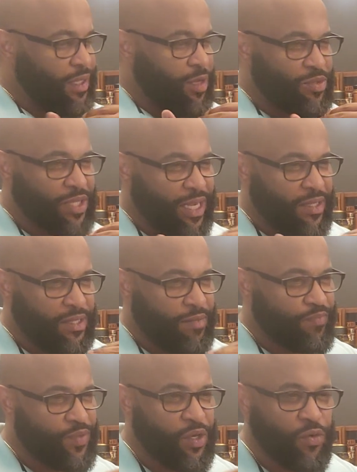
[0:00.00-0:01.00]
almost like a
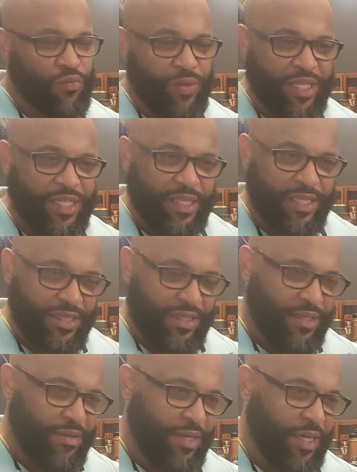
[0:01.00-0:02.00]

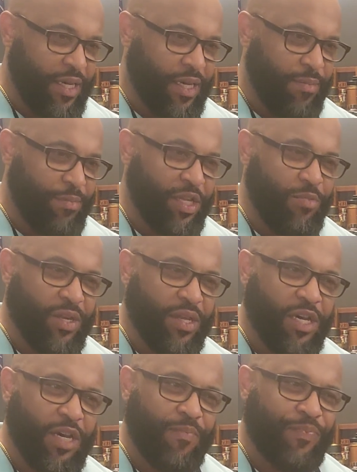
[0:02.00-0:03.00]
Reese's peanut butter
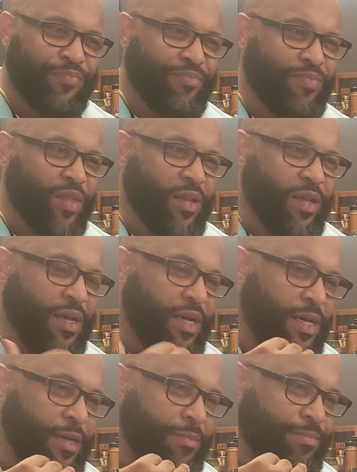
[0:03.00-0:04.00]
cup,
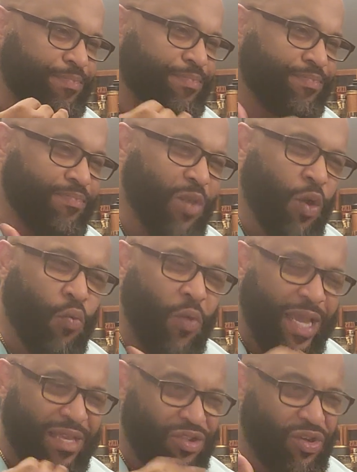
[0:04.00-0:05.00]
a
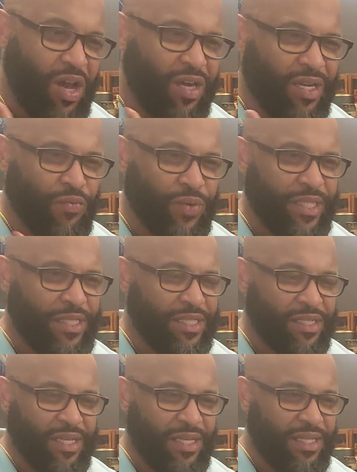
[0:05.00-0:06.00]
white chocolate
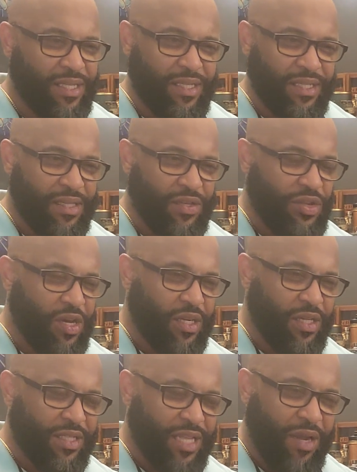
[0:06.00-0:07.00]
Reese's. The
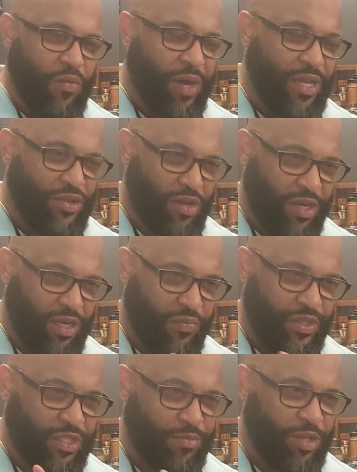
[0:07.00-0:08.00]
chocolate is like a white chocolate
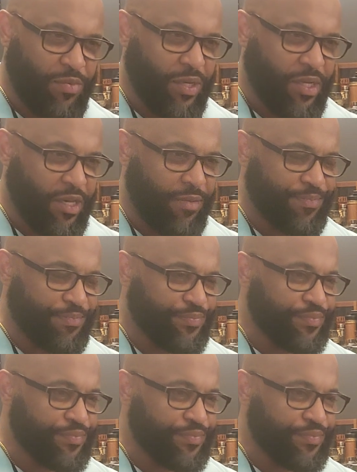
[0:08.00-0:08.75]
Reese's peanut butter cup.